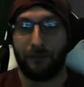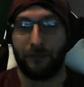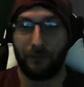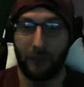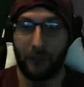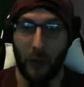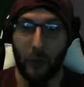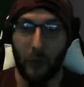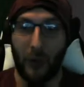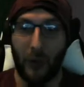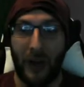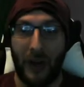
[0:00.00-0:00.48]

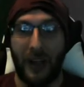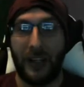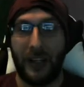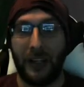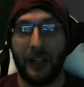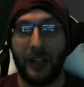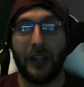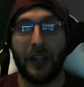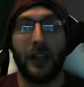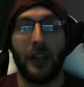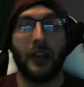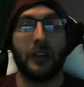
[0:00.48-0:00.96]
Right?
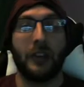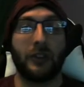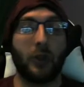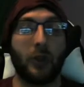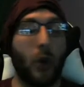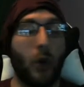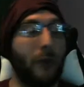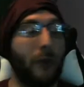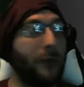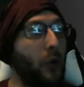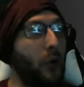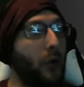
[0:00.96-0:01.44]

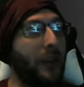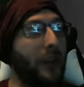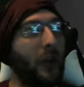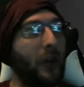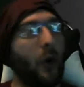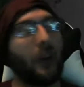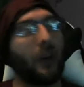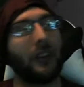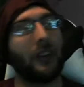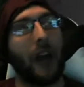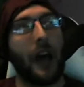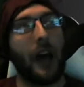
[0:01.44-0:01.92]
So if you
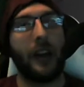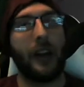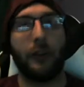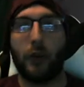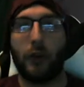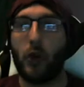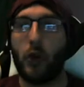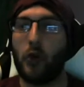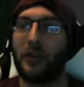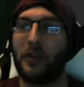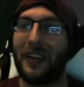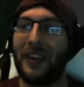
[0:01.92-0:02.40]
kill a lot of
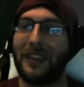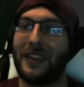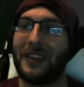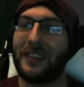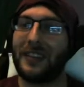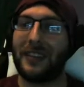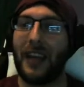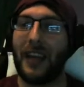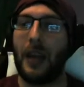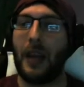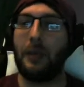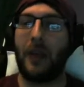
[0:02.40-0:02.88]
dudes at the
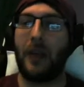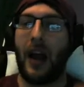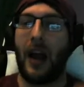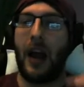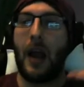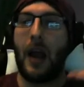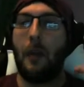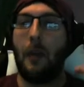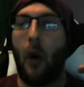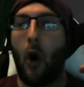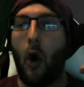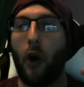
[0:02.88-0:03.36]
same
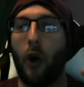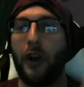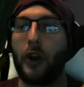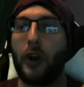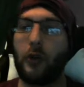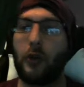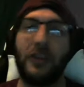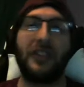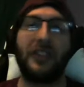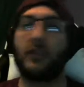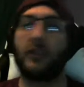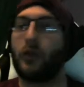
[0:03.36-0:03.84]
time, all your
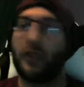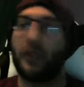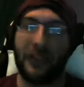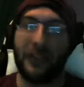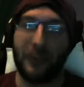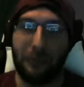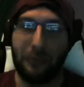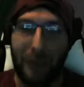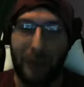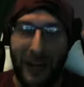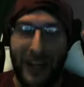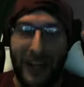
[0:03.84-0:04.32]

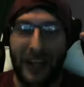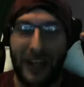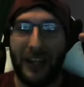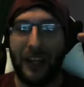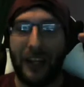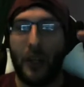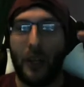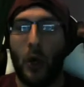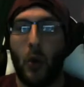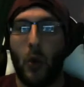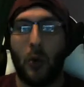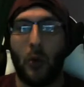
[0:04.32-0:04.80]
resources peak,
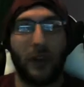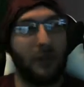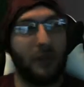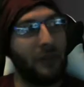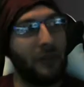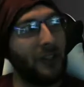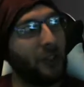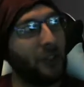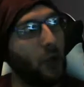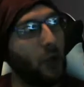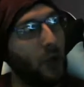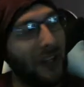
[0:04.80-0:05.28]
which
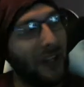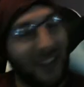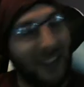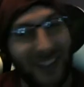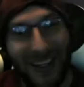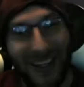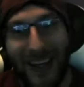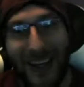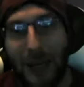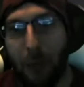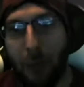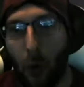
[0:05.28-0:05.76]
means you can
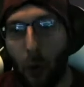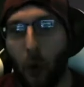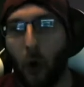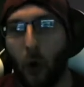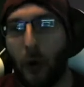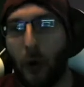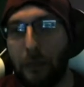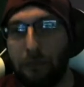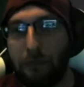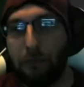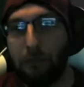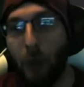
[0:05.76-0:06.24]
keep
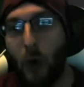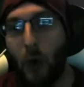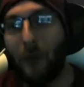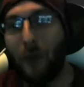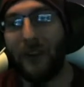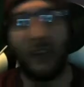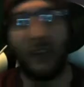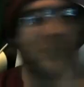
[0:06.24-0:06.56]
on moving. You